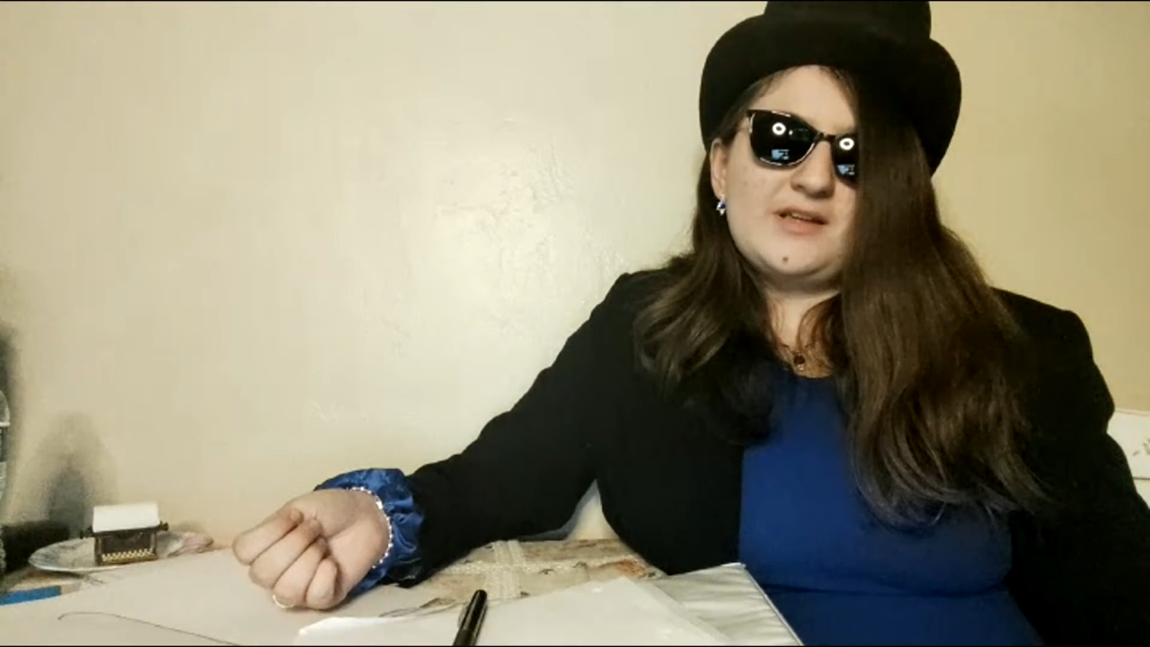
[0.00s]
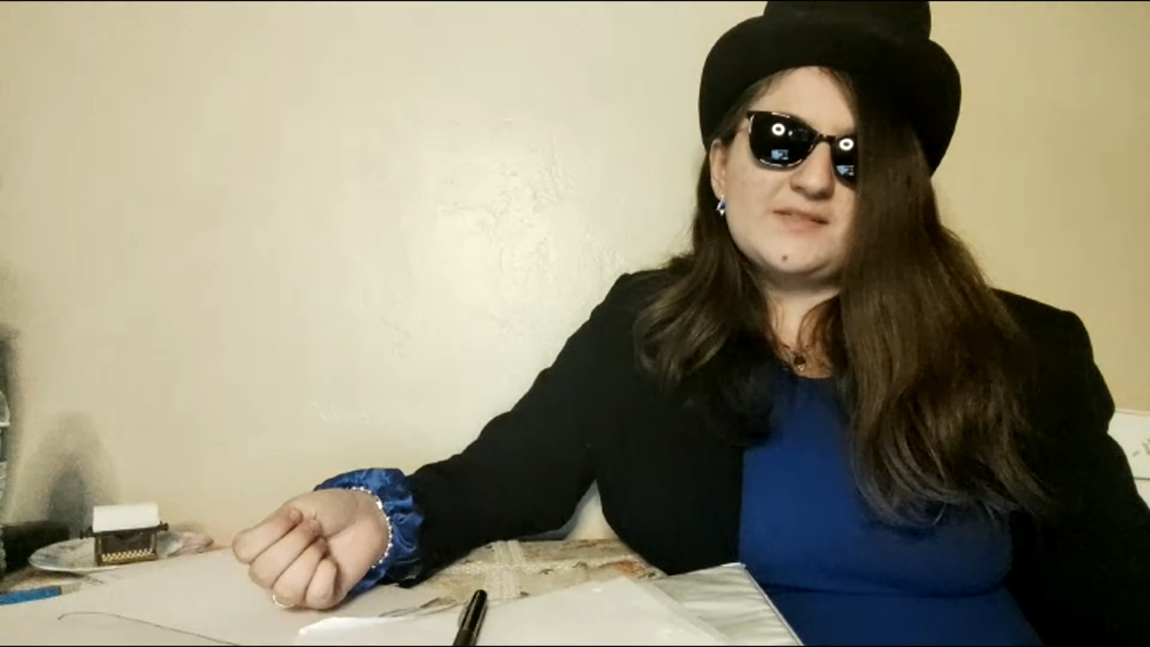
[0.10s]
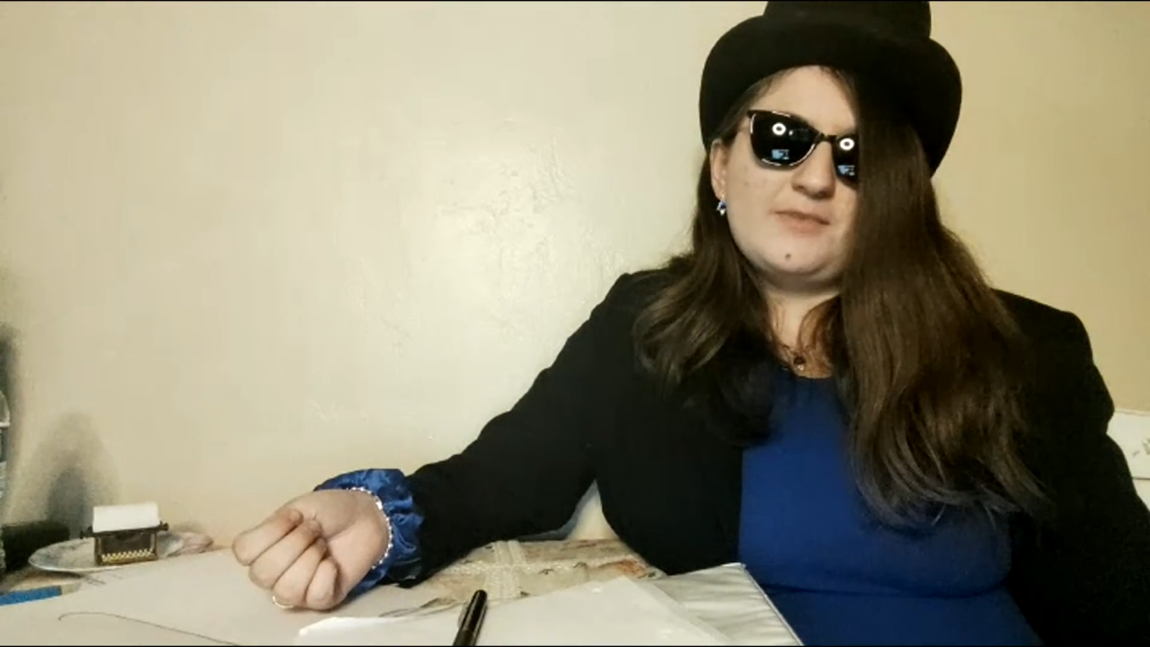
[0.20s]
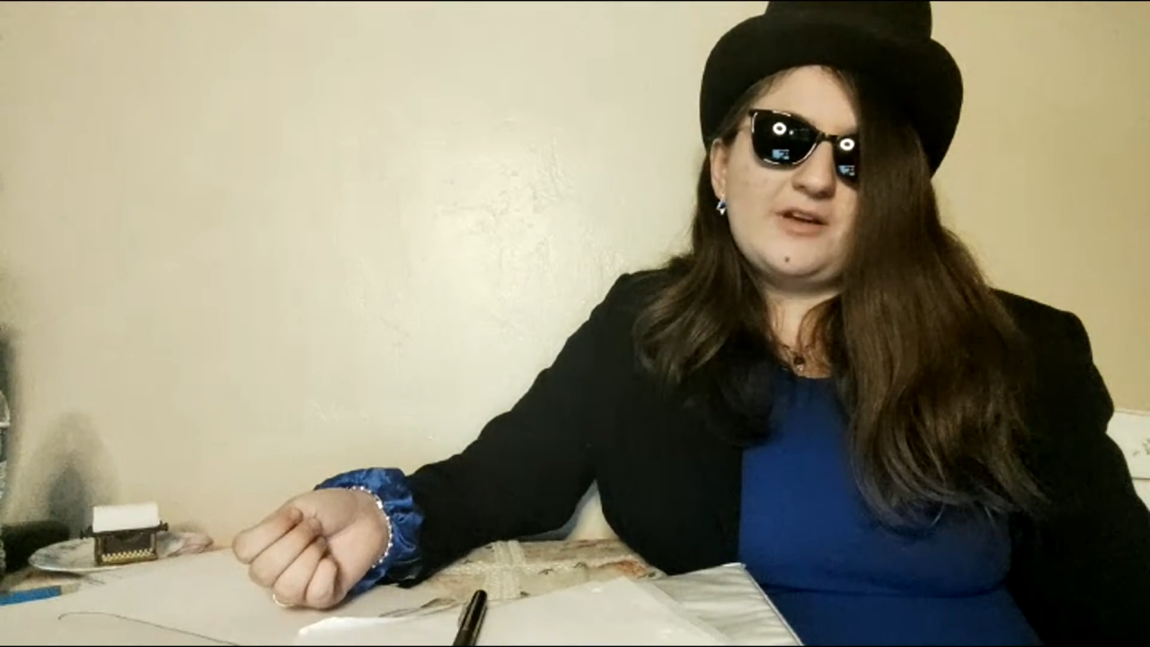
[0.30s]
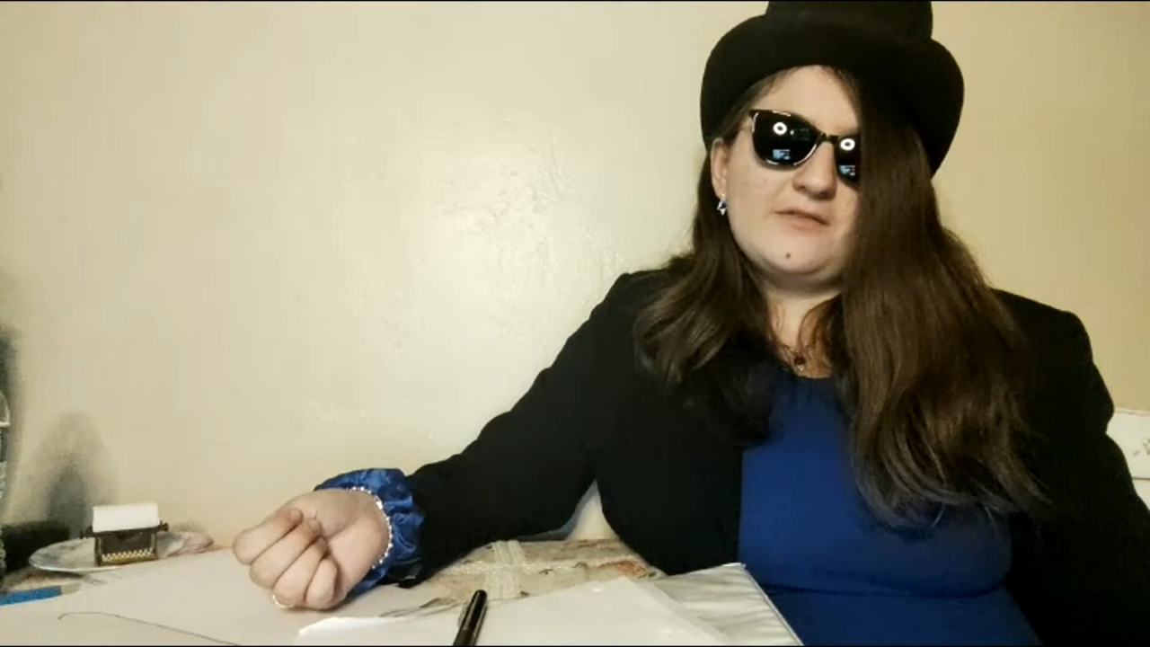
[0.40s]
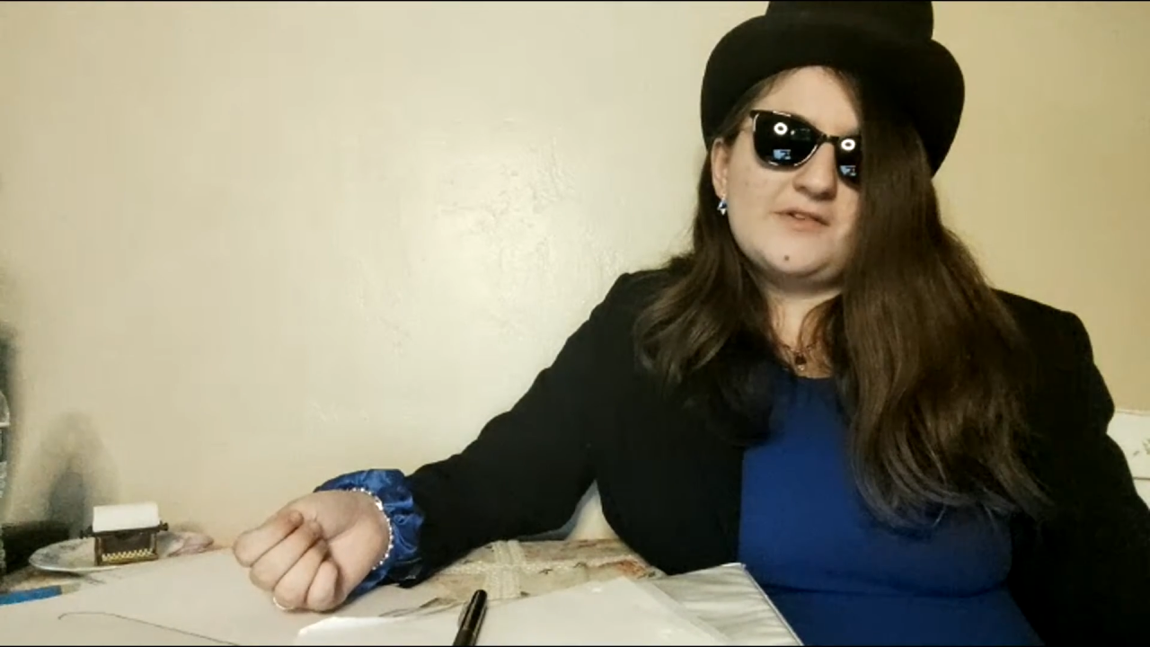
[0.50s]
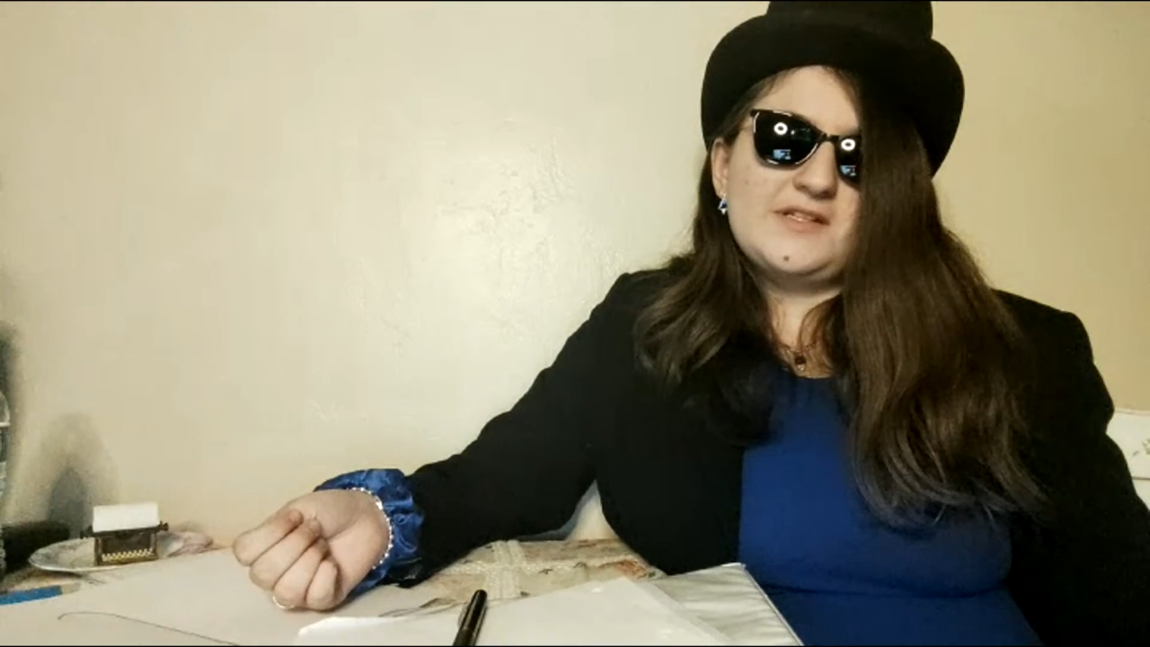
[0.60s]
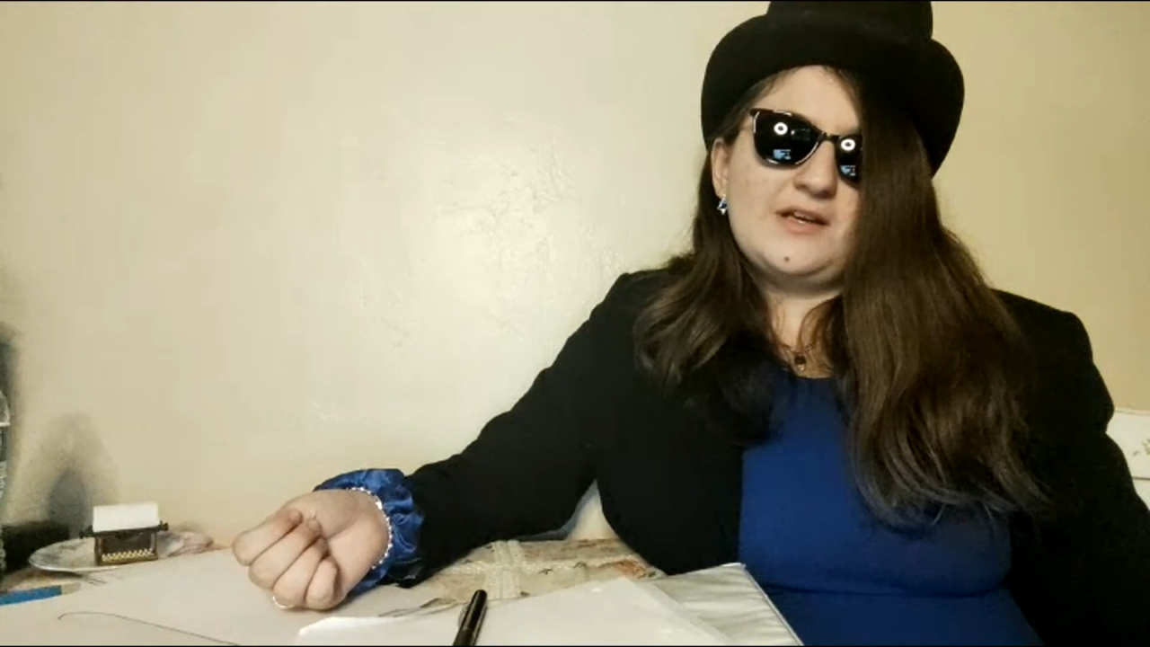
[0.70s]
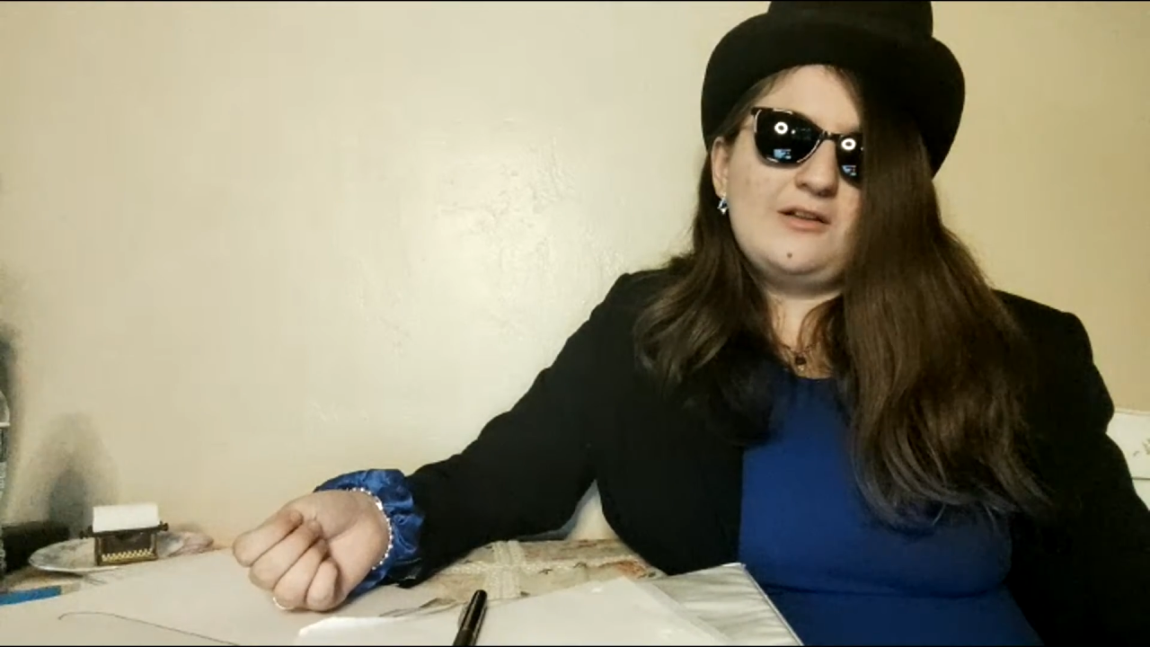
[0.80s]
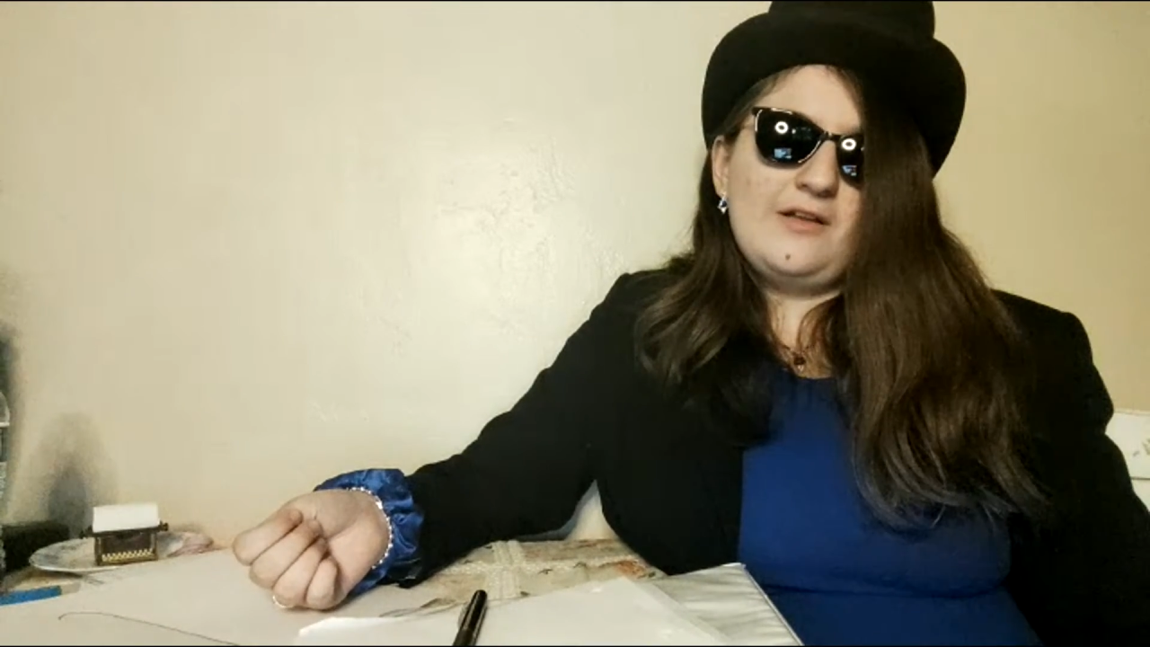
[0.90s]
as big of a
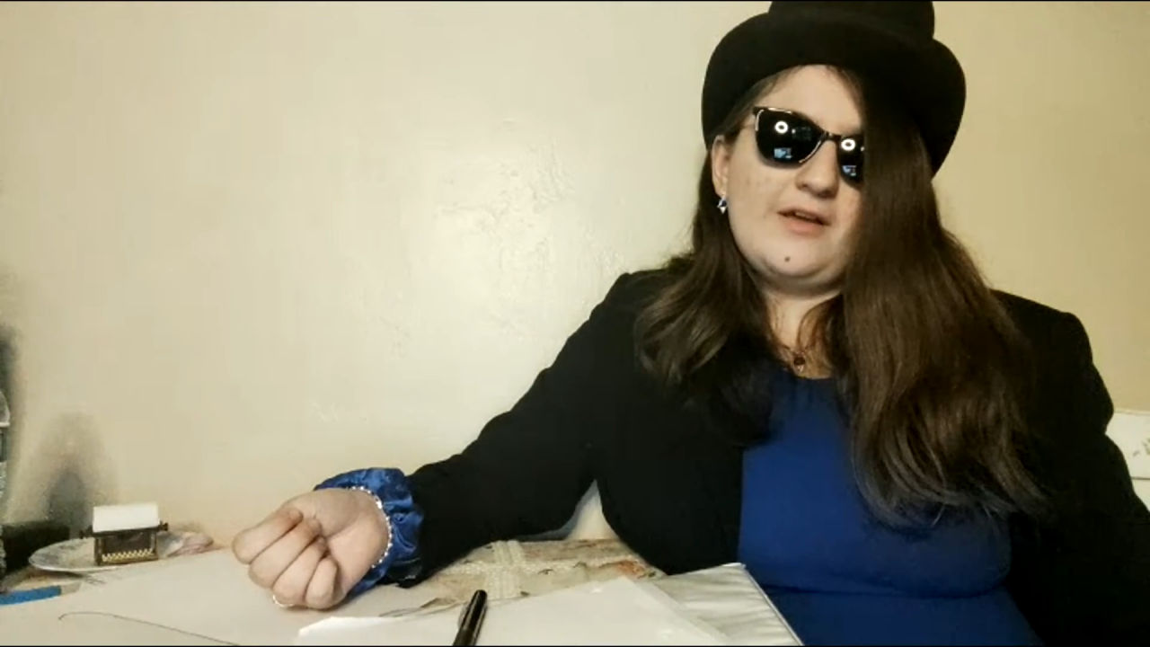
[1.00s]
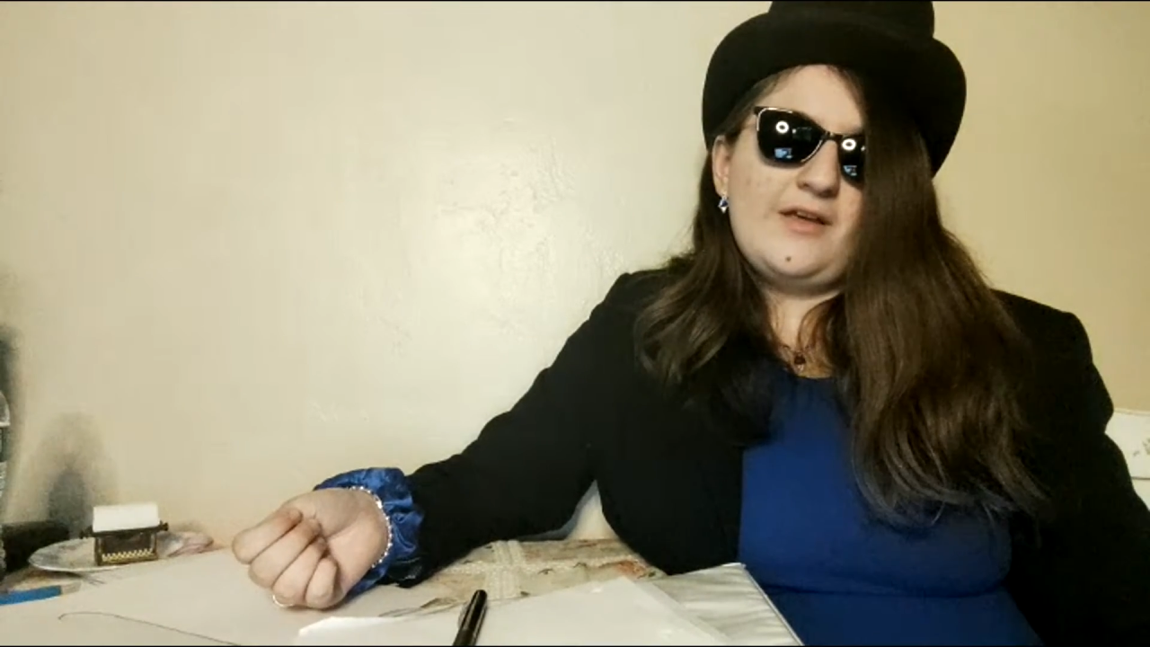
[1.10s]
deal